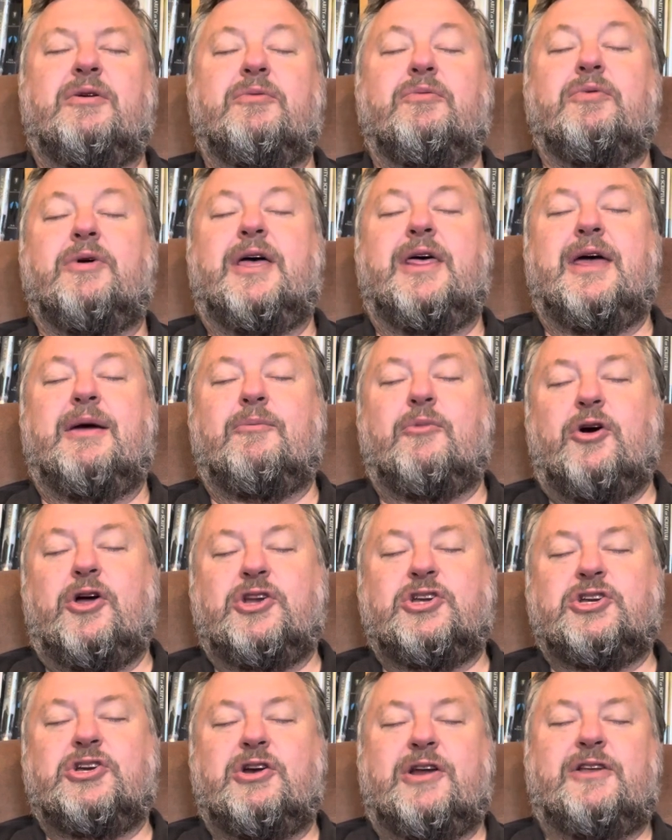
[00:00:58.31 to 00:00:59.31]
We pray that
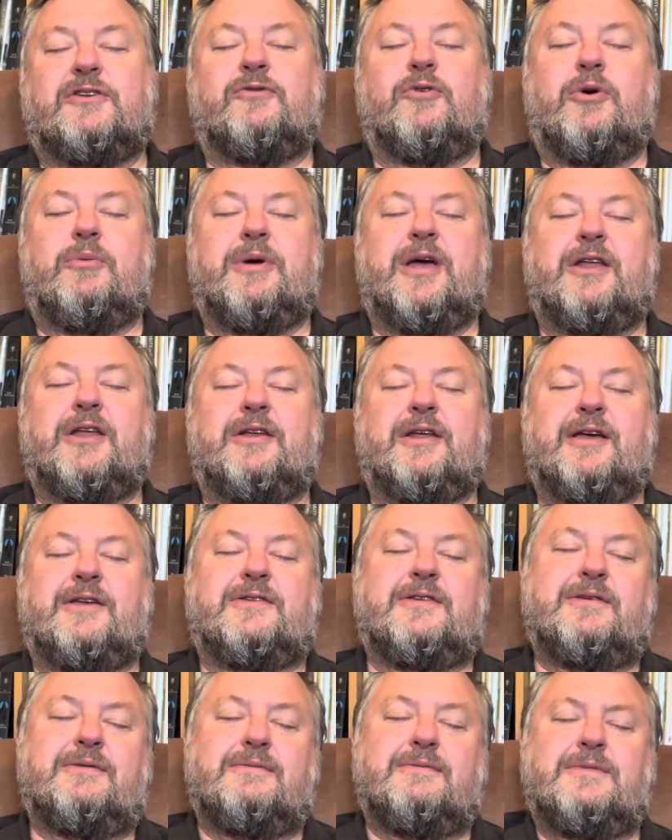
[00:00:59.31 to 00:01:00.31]
might transform our
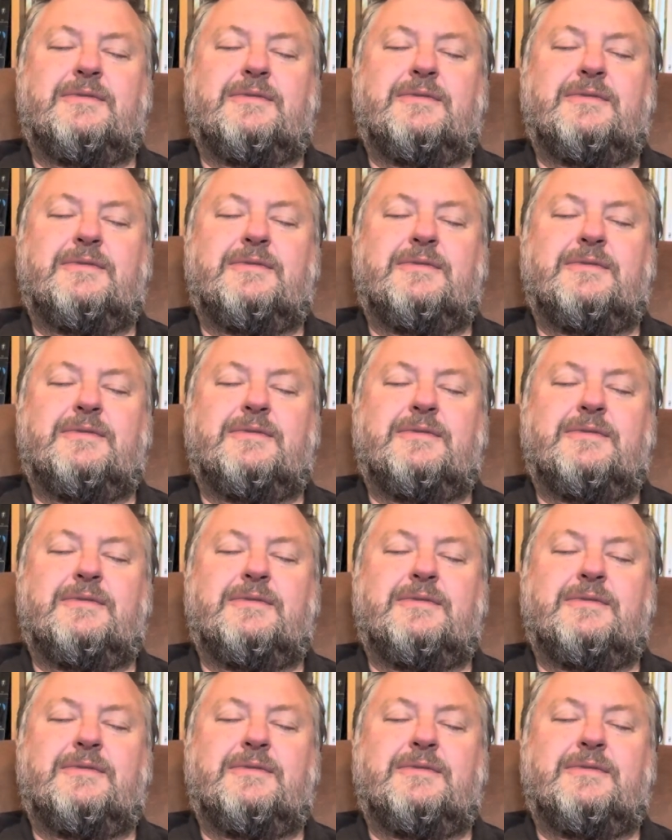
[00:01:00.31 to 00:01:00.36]
days.